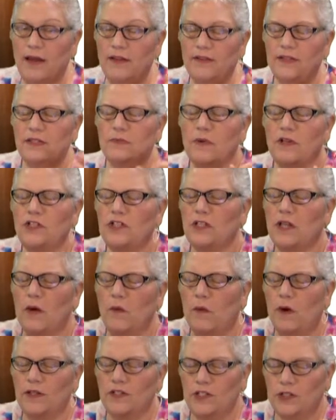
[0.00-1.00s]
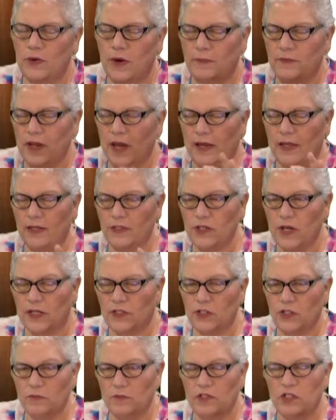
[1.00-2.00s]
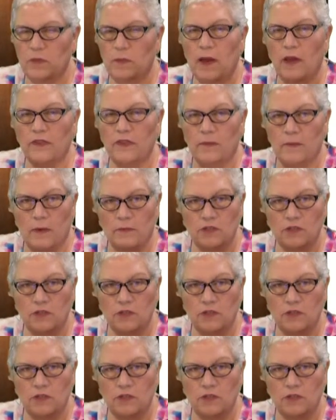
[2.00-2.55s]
as much as I want to, I'm not going to talk too much about them.